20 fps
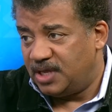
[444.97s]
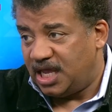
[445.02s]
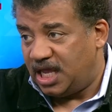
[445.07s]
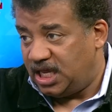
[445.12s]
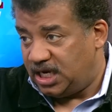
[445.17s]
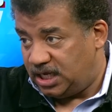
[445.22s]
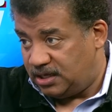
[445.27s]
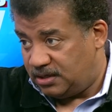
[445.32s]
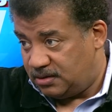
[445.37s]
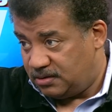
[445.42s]

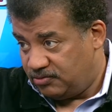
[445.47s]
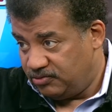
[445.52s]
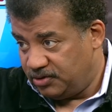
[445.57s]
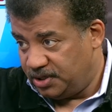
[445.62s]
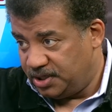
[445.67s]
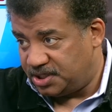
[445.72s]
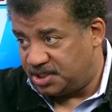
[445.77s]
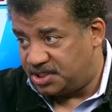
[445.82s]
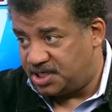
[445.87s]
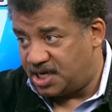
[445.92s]
any
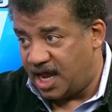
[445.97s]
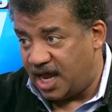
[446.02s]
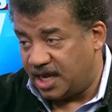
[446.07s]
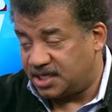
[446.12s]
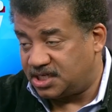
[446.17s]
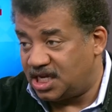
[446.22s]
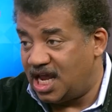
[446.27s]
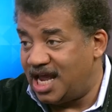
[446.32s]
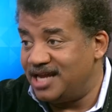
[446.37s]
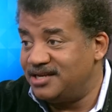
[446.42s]
religious
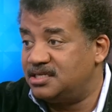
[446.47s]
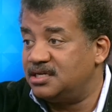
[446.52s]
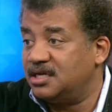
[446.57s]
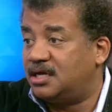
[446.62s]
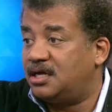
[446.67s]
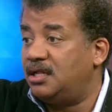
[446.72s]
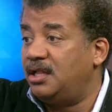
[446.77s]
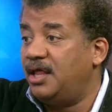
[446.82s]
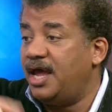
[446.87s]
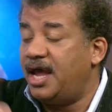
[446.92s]
text and
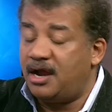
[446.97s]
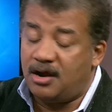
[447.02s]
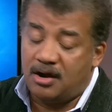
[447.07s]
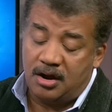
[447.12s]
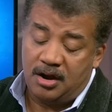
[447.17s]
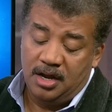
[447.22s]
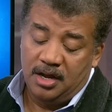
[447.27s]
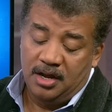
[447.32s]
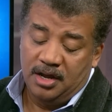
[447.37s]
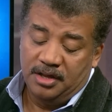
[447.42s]

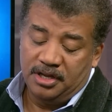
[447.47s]
declare